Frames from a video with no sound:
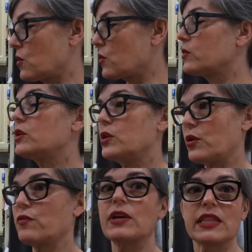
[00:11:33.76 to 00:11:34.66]
or, you
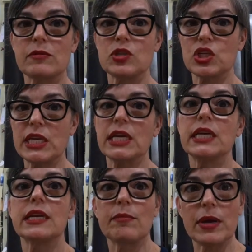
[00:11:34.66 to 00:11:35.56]
know, get the
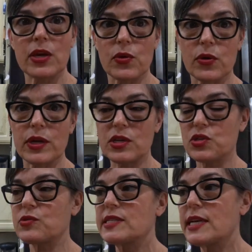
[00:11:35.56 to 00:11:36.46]
machine and make your own
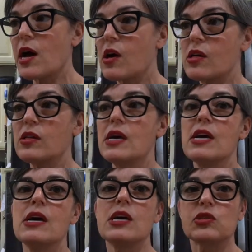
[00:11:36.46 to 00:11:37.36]
HOCl.
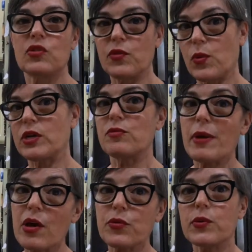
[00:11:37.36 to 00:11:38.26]
So if you want to do
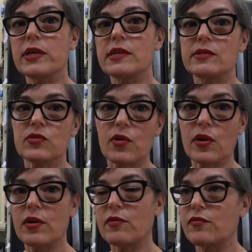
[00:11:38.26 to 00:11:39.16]
mouth rinse
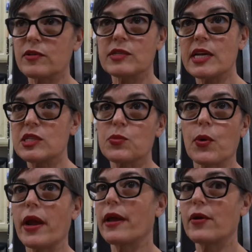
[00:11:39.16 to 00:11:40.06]
or first aid
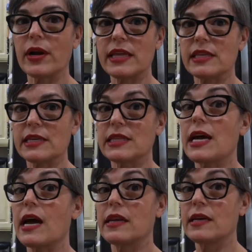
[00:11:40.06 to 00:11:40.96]
spray or anything like
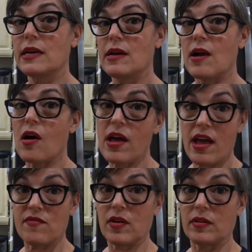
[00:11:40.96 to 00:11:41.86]
that, I'll
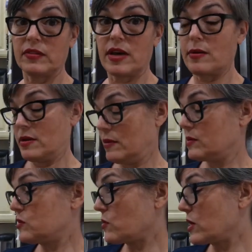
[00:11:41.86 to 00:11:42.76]
have all of that
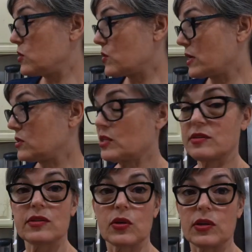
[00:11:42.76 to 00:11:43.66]
so that you can
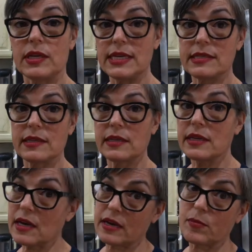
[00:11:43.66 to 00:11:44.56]
just easily
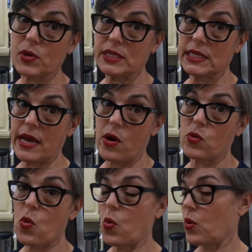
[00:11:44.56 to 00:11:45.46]
kind of print it
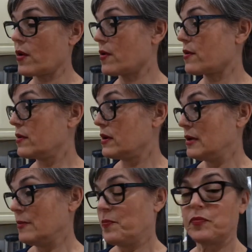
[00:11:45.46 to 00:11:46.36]
out or,
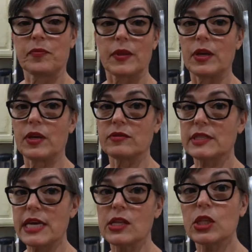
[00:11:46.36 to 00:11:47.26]
you know,
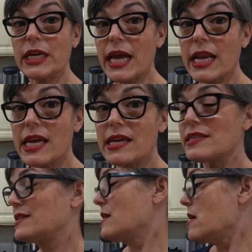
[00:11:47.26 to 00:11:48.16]
take a look at it.